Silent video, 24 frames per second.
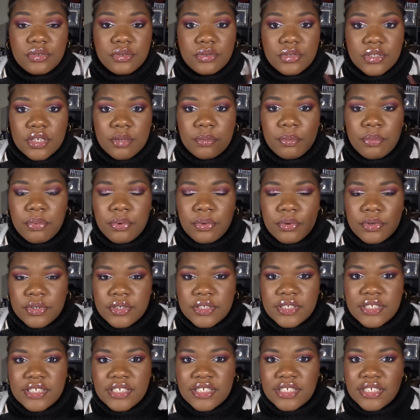up
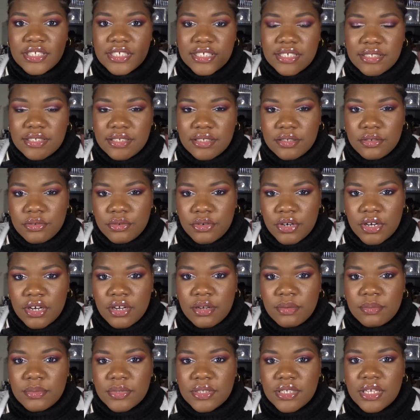0.16
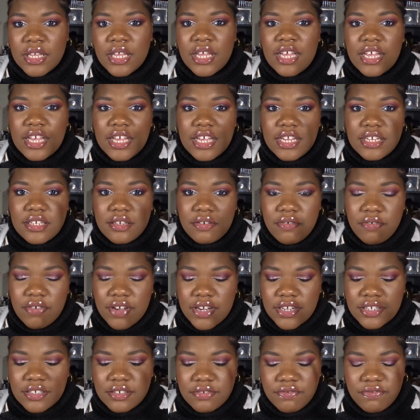grams. It's
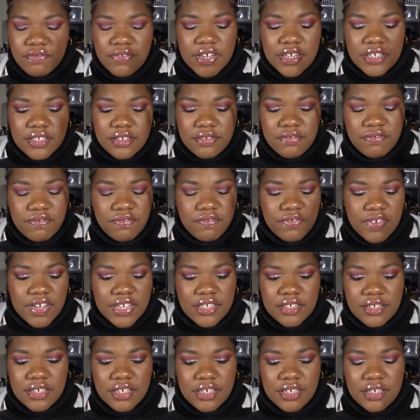
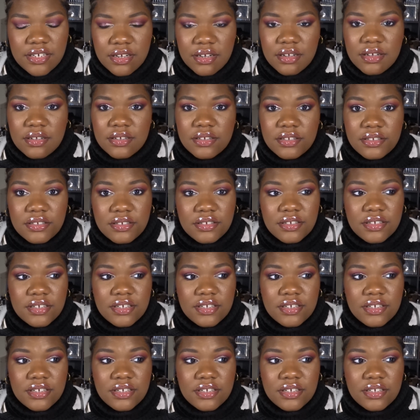finally gone.